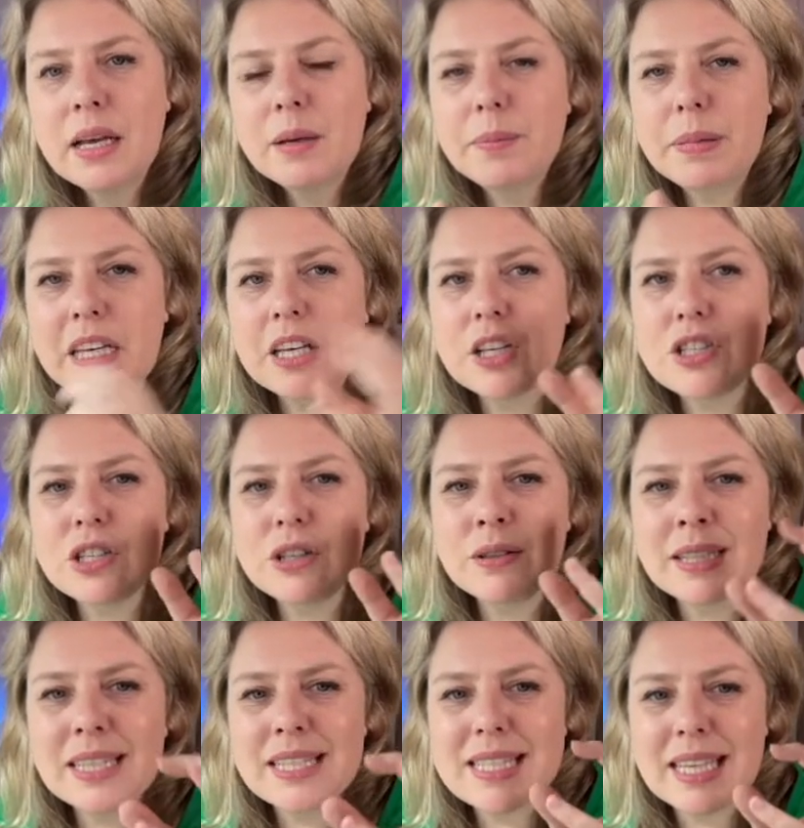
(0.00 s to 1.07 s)
because you
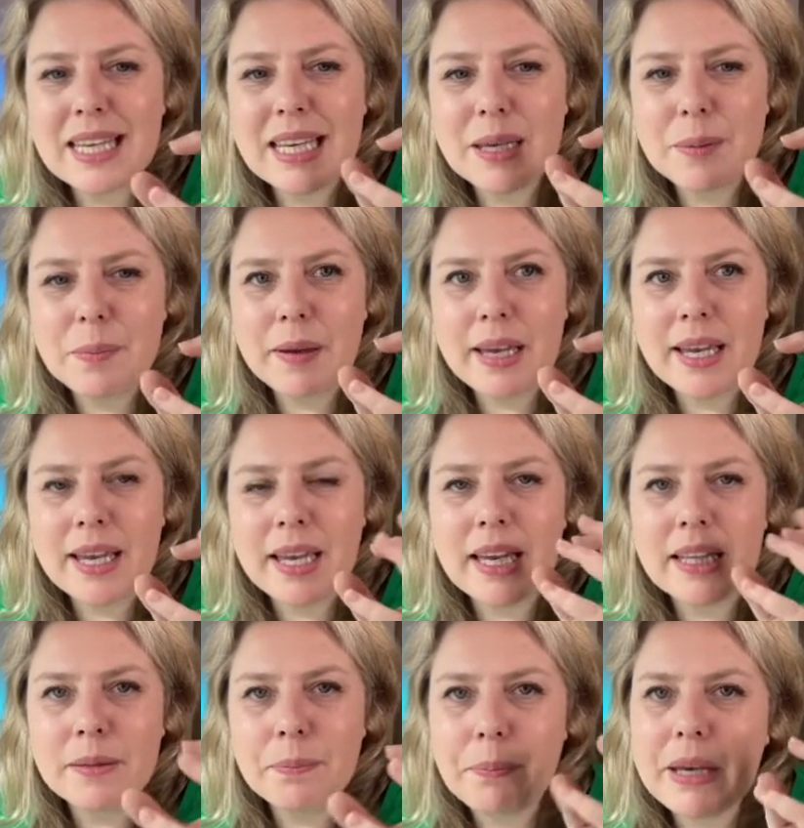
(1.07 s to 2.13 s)
need to keep it
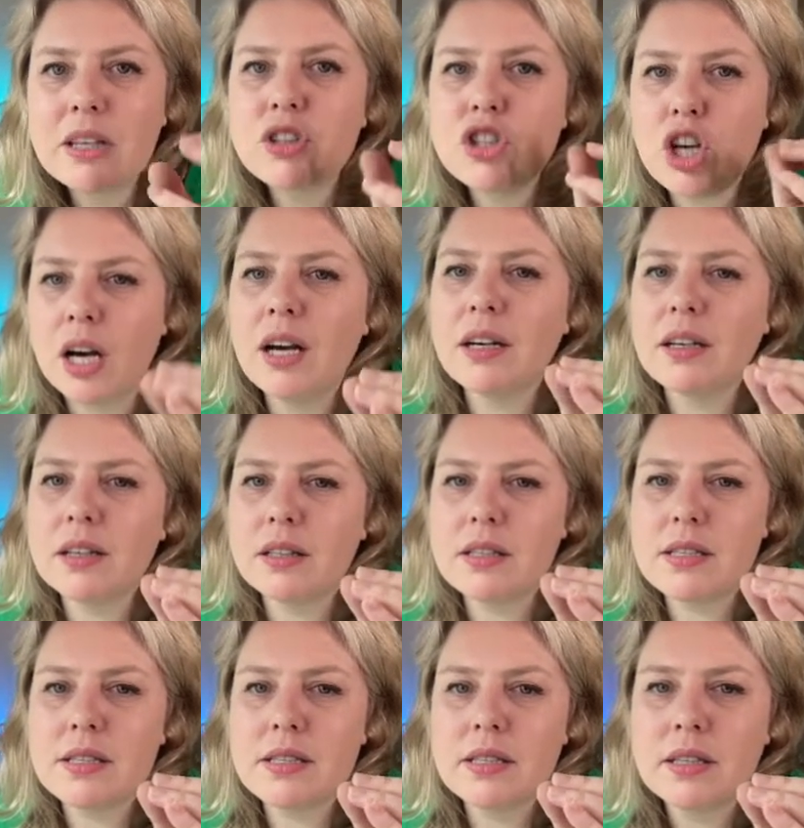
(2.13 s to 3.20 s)
in big
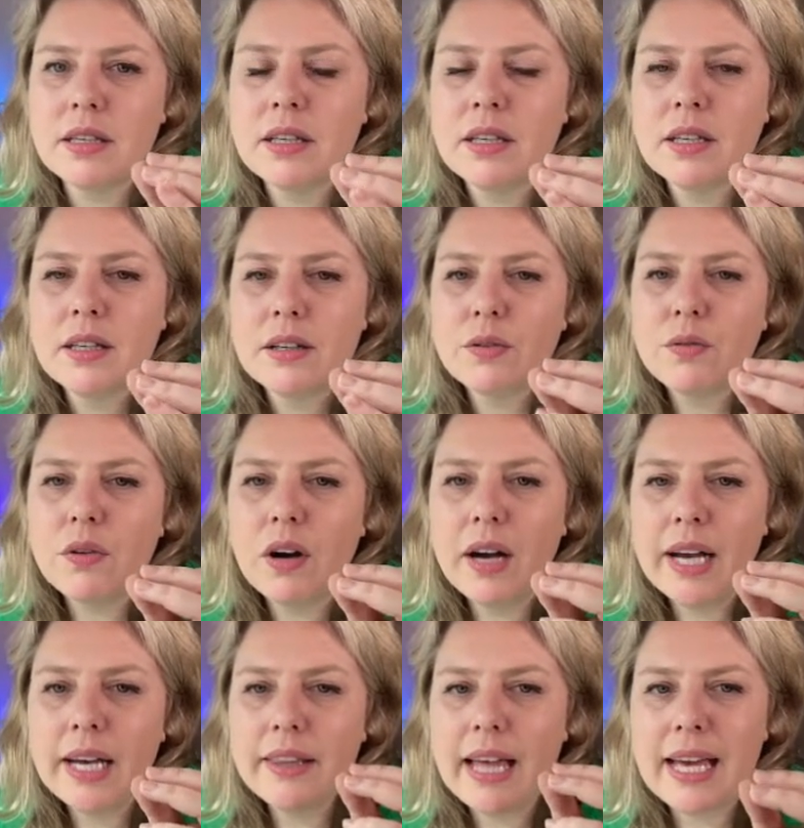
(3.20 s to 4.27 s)
chunks,
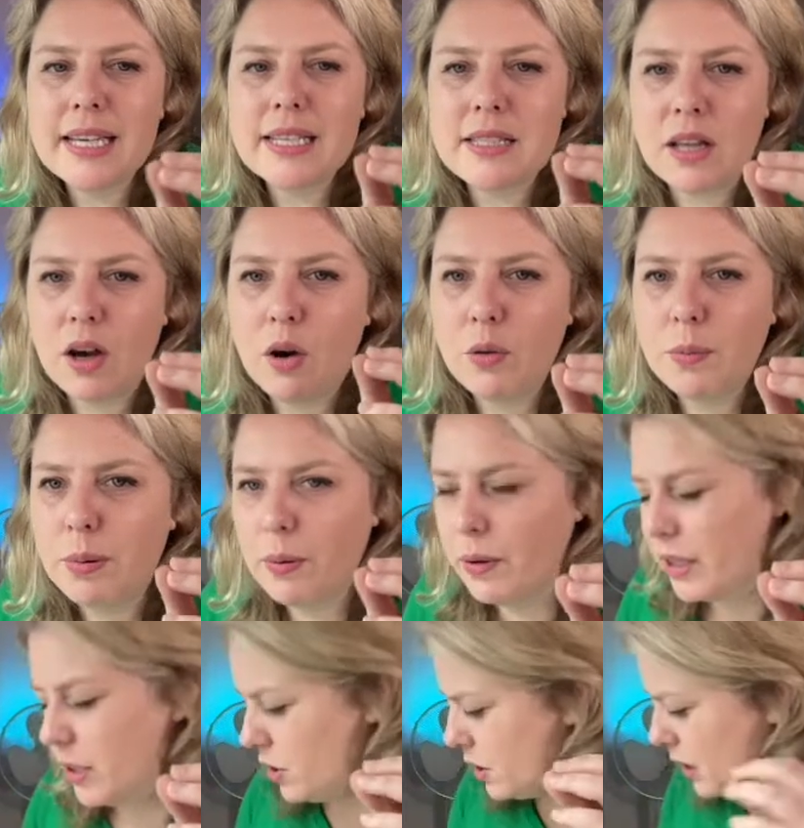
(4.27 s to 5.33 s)
right? That is the whole
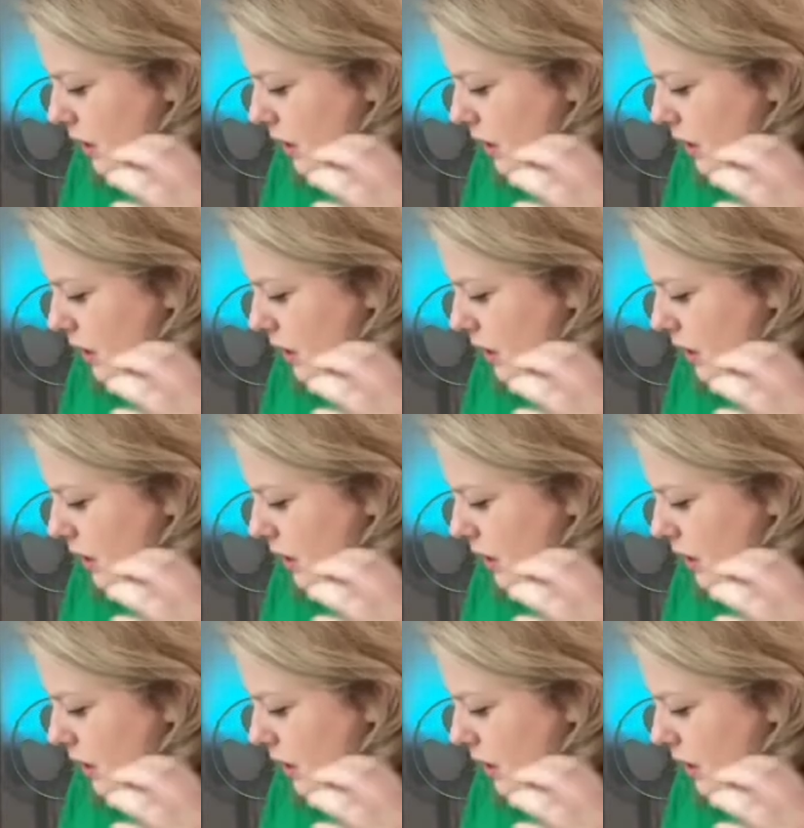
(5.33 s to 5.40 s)
point. You